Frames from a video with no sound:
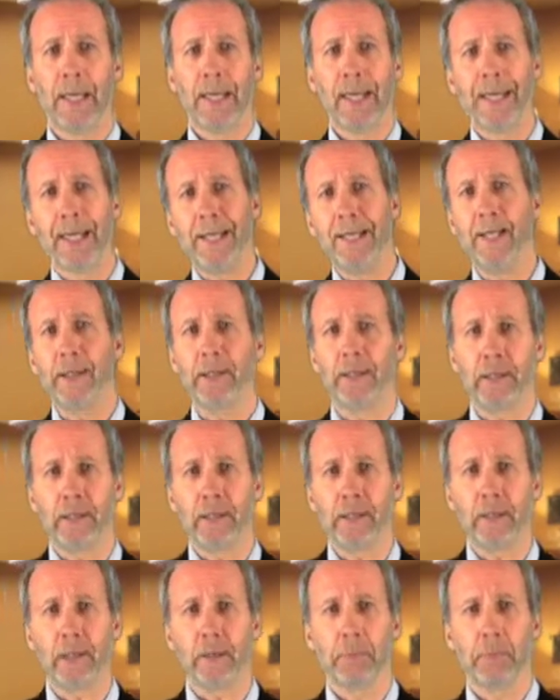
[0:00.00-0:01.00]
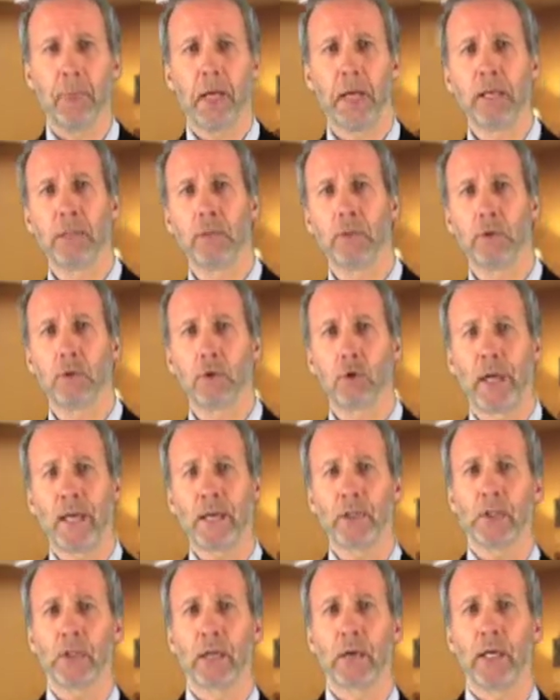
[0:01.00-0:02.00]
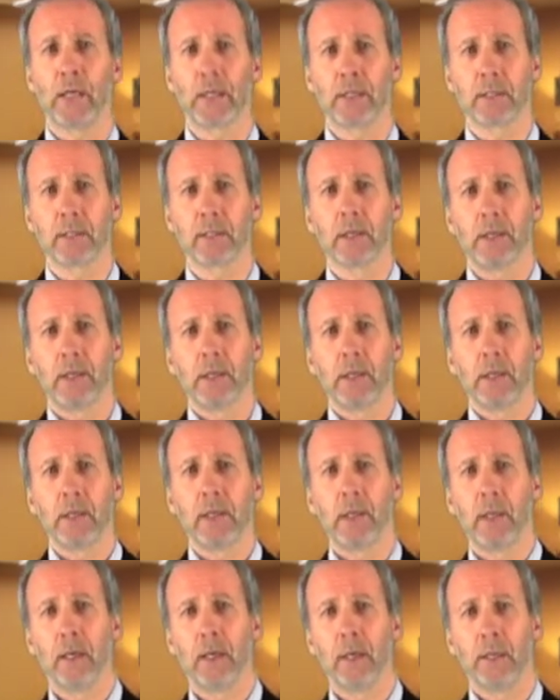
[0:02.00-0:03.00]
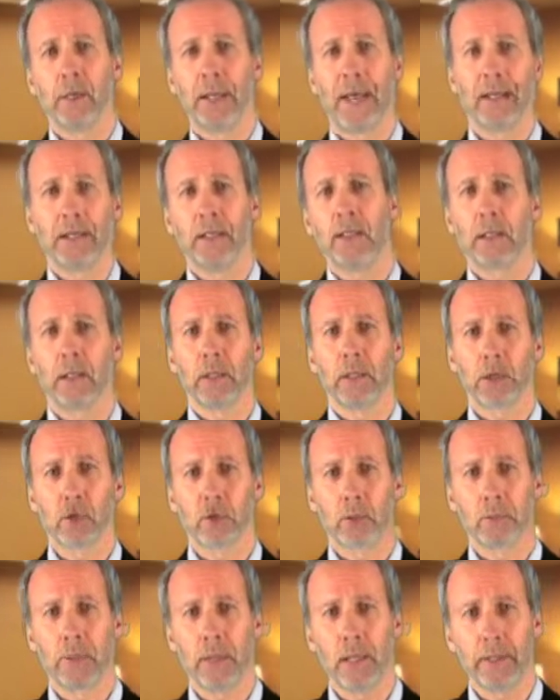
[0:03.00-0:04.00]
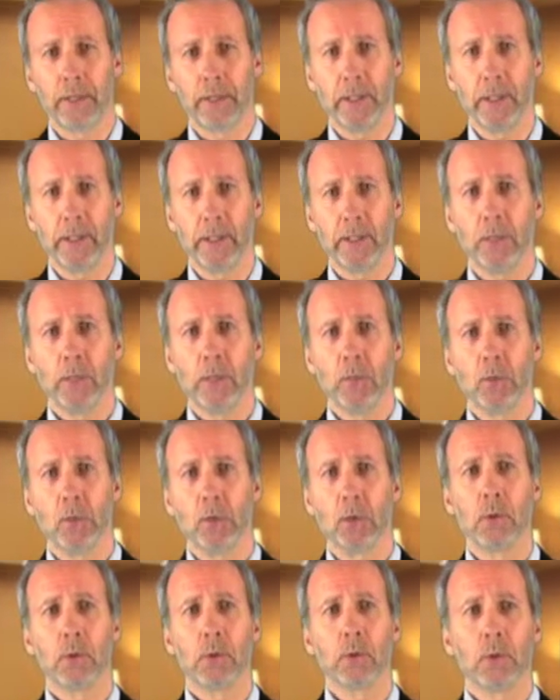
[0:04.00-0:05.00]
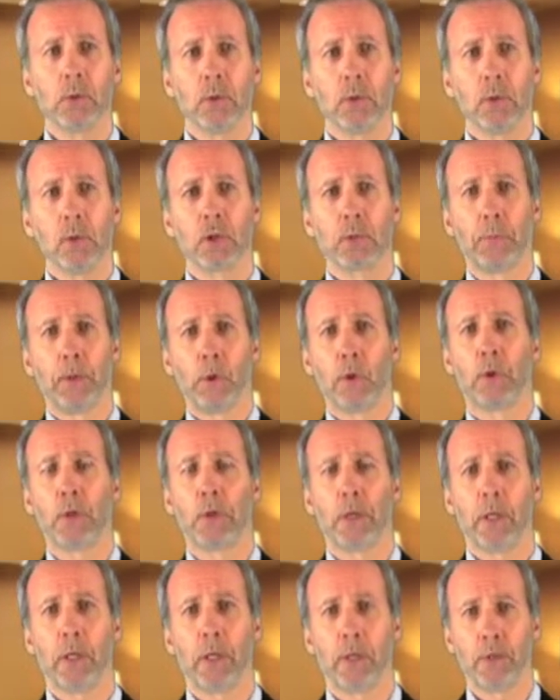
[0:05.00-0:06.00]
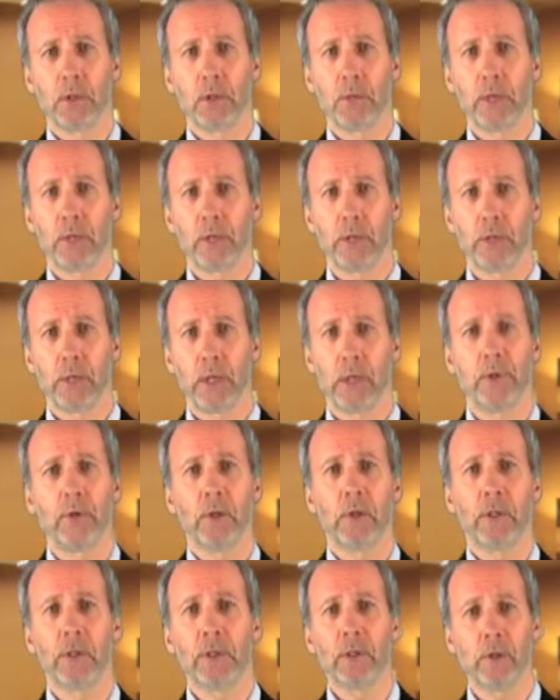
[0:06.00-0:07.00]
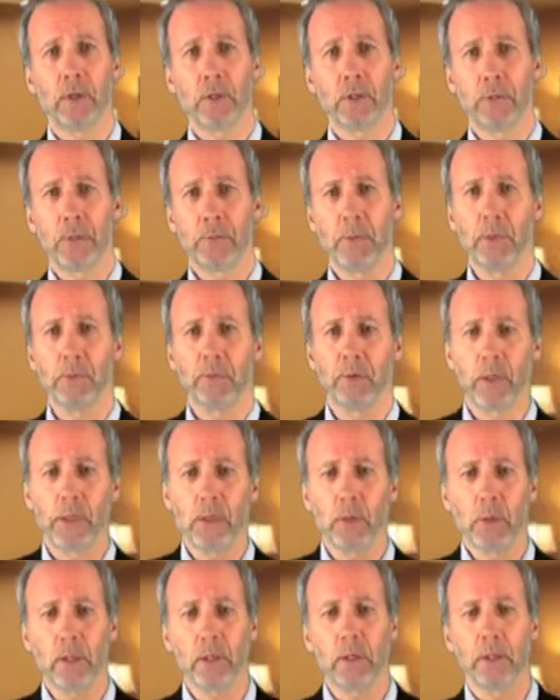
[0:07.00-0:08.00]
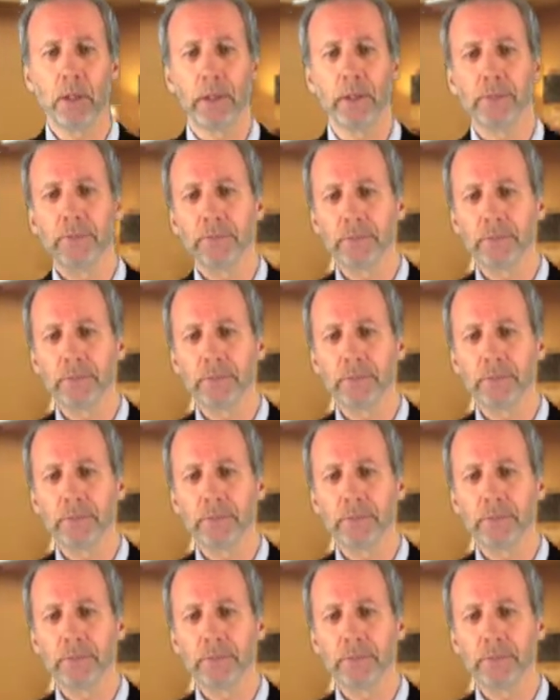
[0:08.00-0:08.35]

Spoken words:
anything that might transgress that intellectual property will spawn a dispute, and a very serious dispute, very quickly.